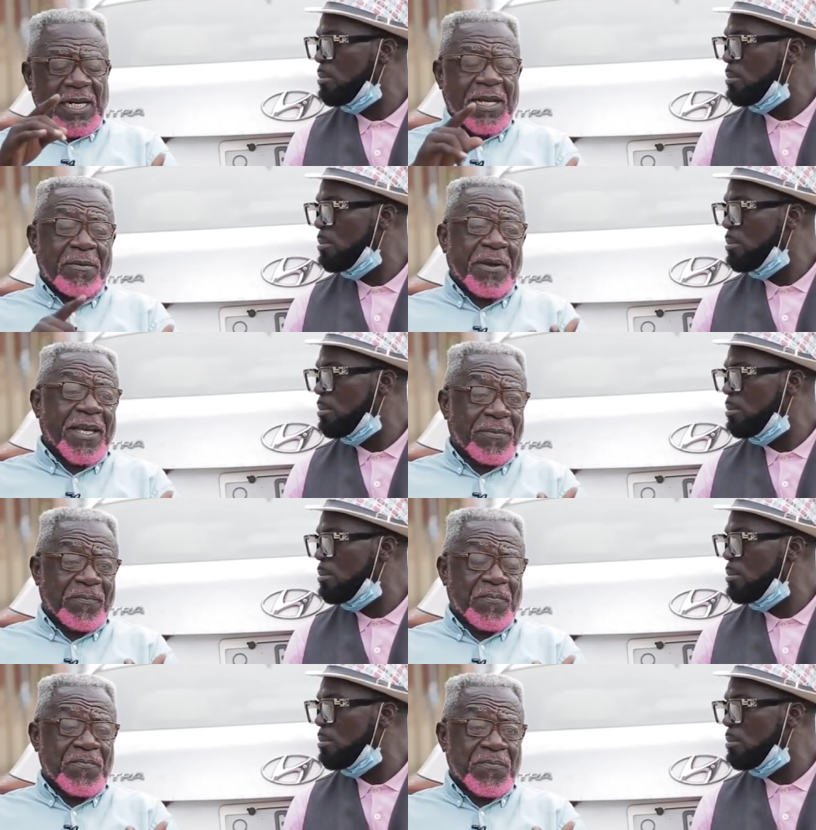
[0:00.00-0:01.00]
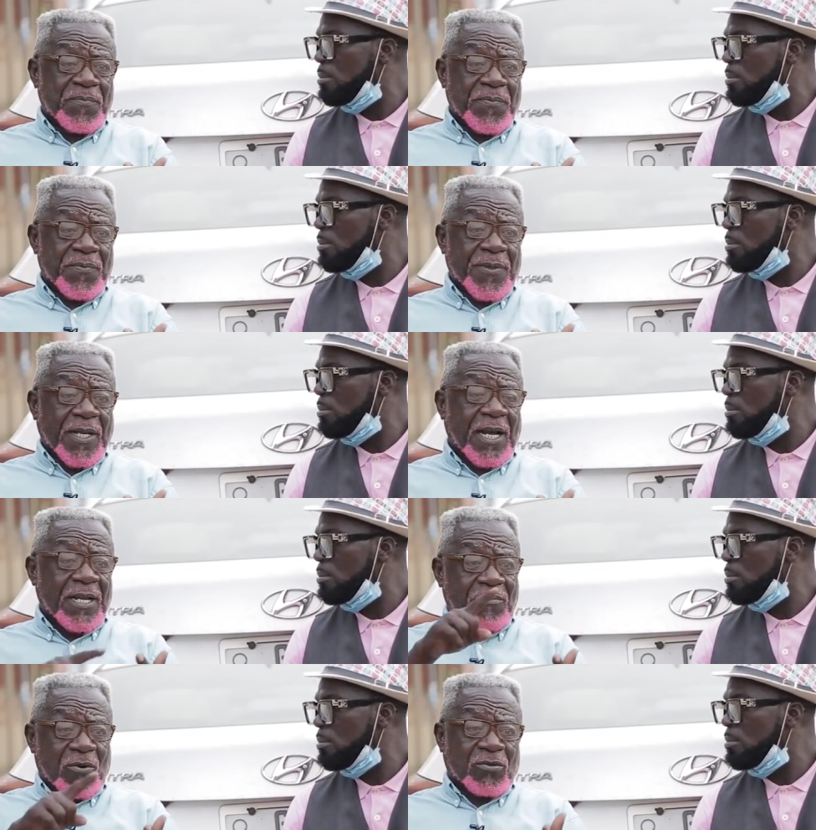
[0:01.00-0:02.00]
Speaker 1: Eh me
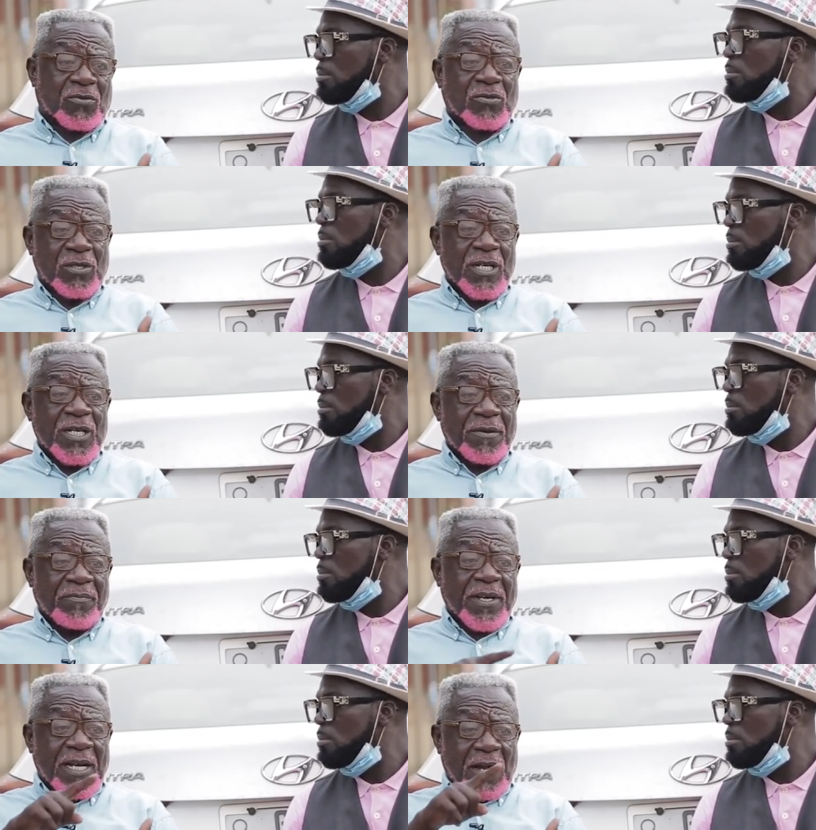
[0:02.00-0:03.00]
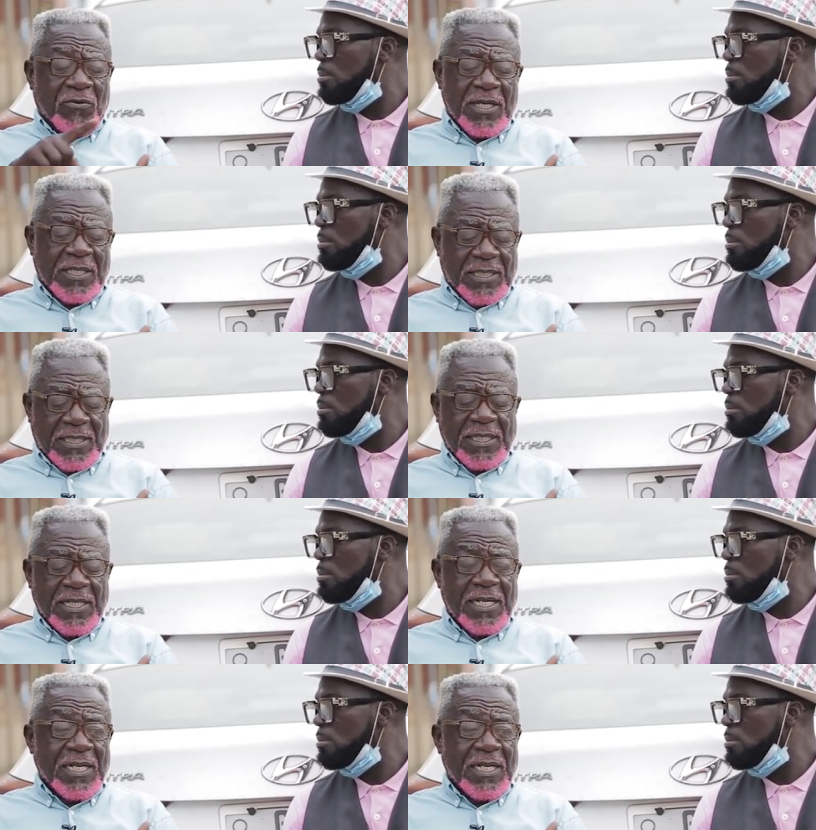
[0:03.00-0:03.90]
Calibos, Bigger Quiz.